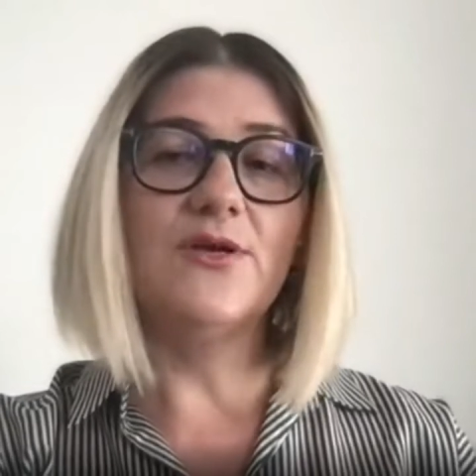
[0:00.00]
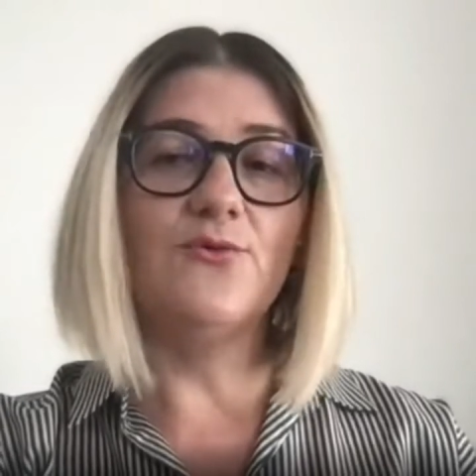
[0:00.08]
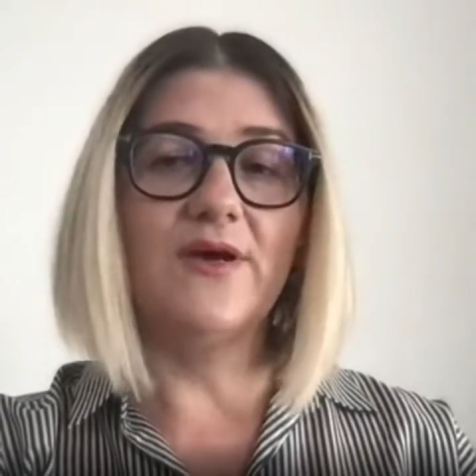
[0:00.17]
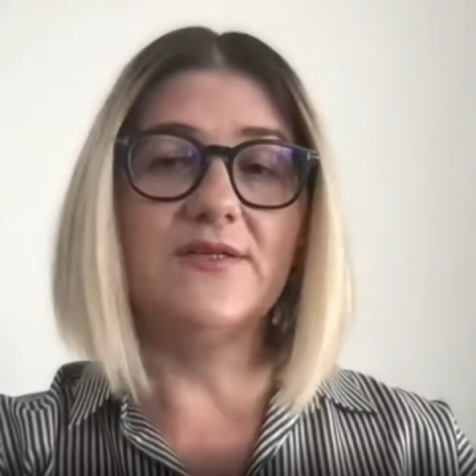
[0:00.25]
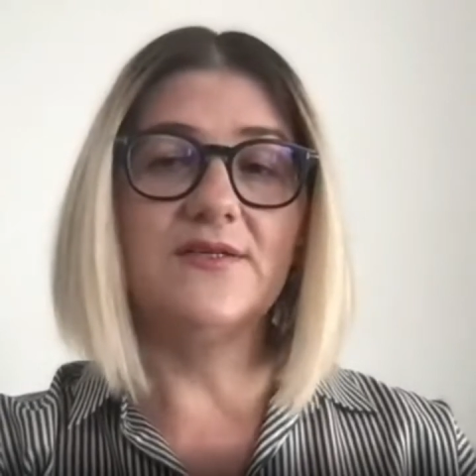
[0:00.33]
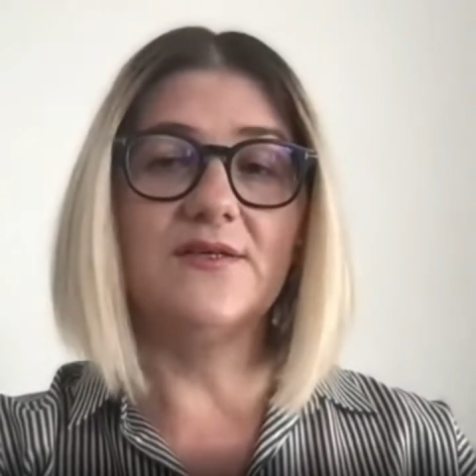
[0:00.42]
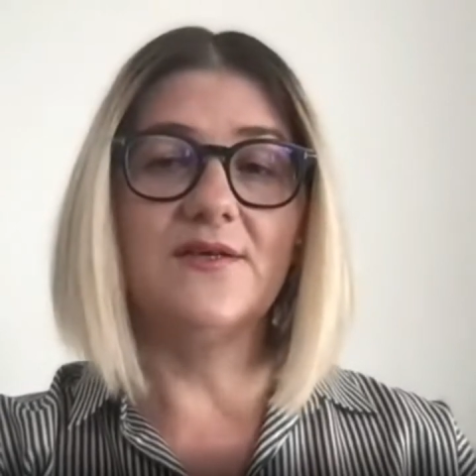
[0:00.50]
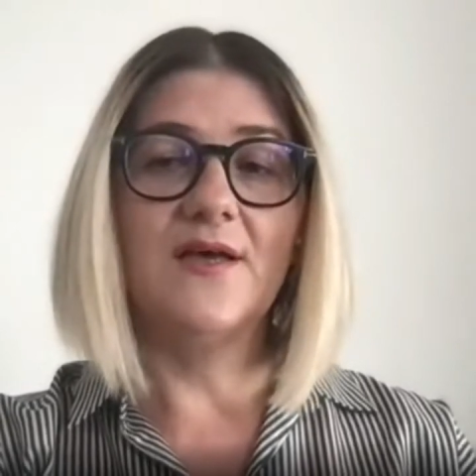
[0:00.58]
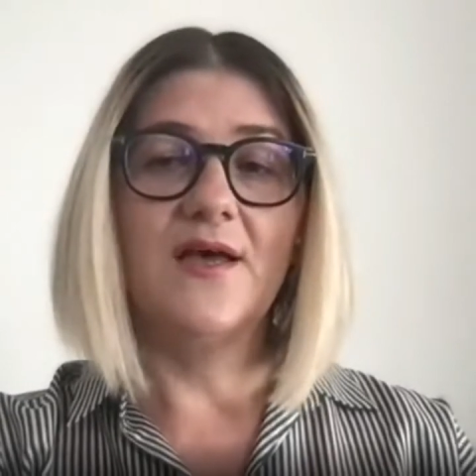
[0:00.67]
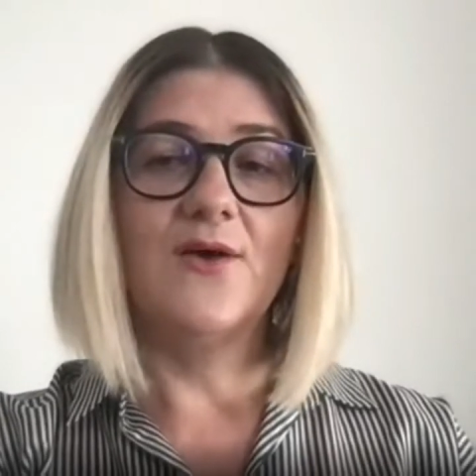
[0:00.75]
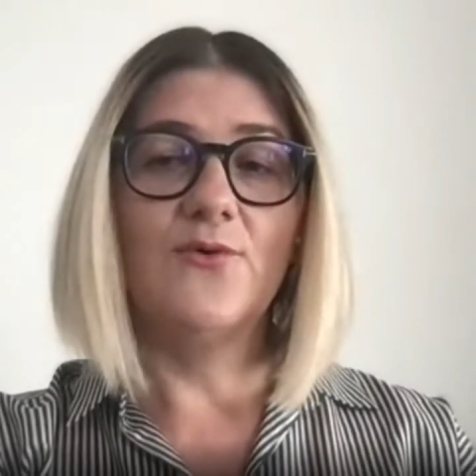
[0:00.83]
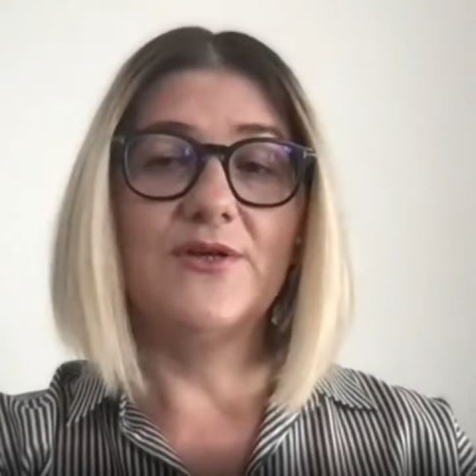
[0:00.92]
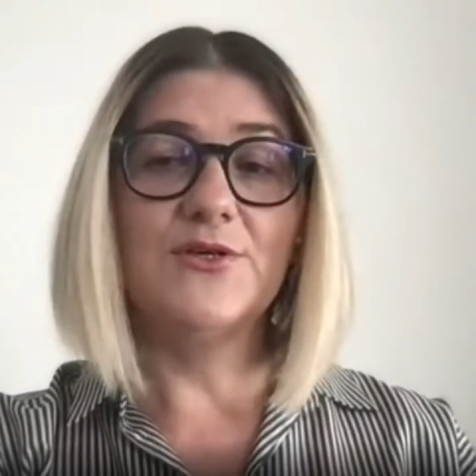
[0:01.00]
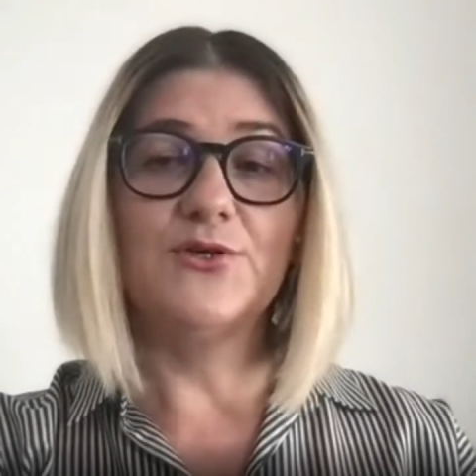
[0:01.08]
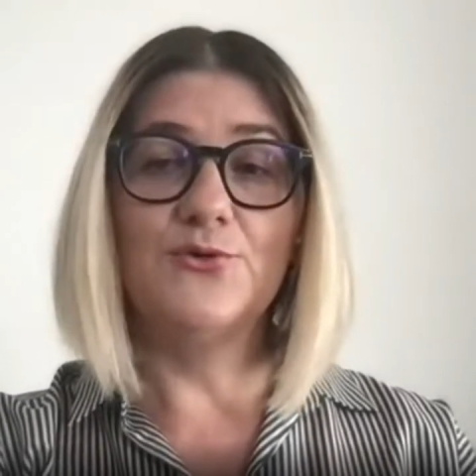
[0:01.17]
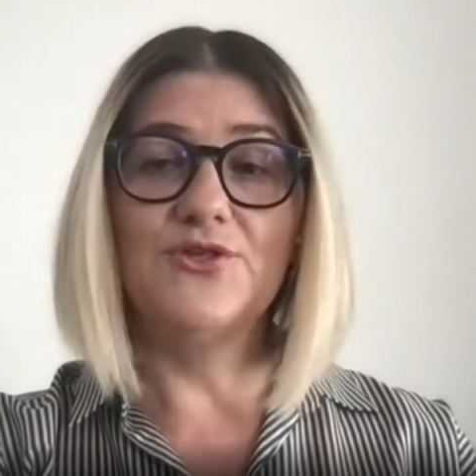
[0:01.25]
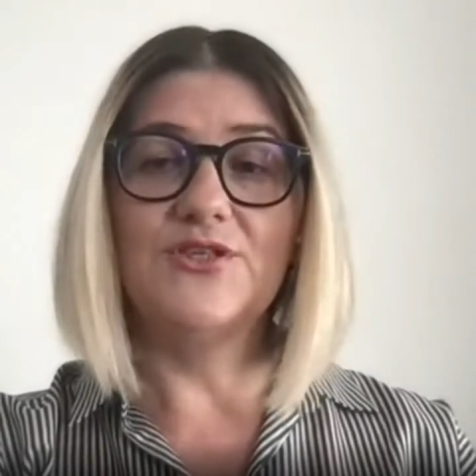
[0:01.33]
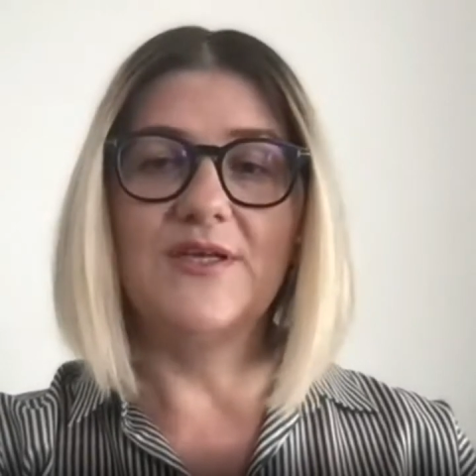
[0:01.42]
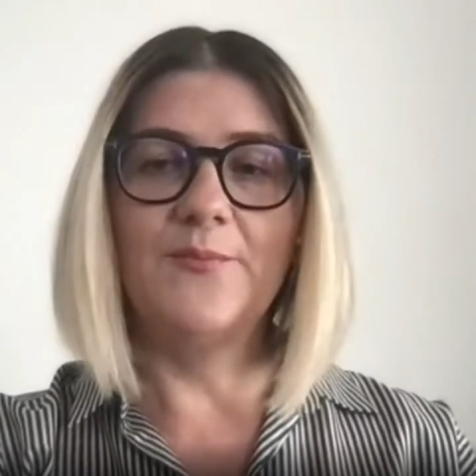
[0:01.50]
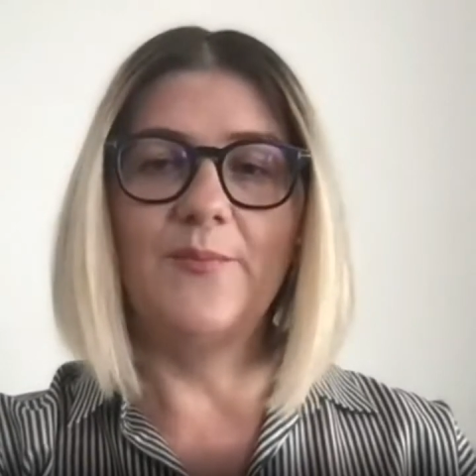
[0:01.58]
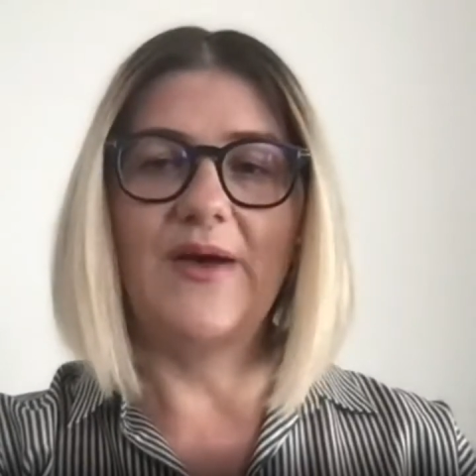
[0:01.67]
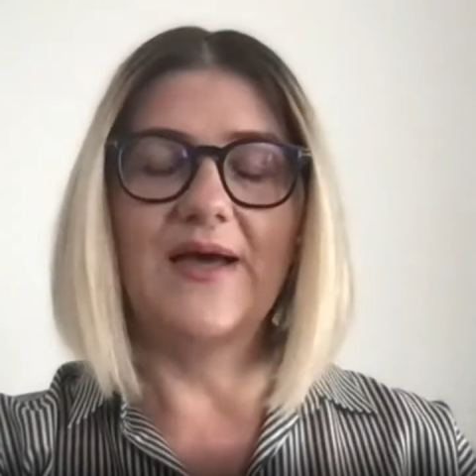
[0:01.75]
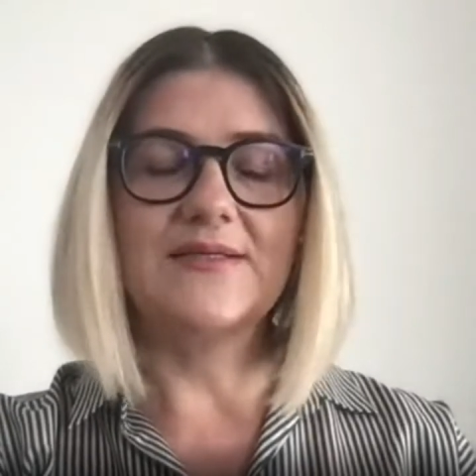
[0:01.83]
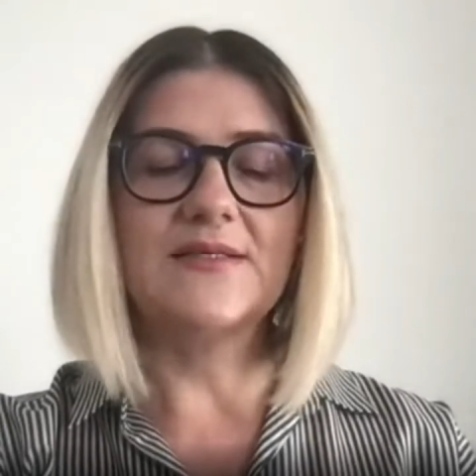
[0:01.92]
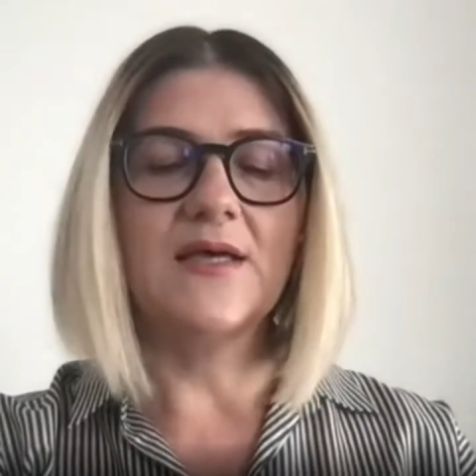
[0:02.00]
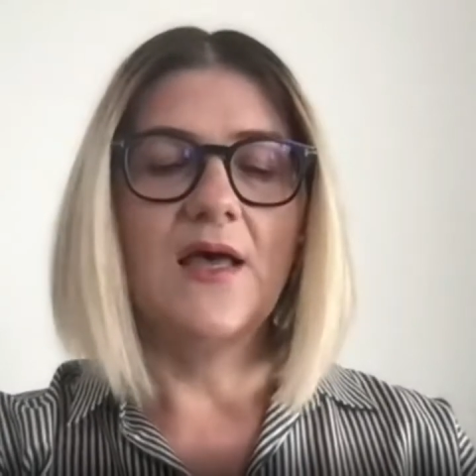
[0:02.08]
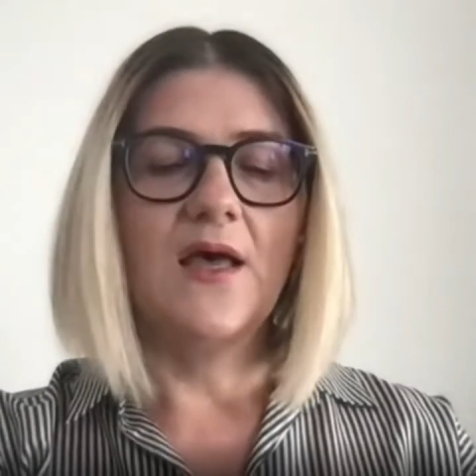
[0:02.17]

quite a huge impact.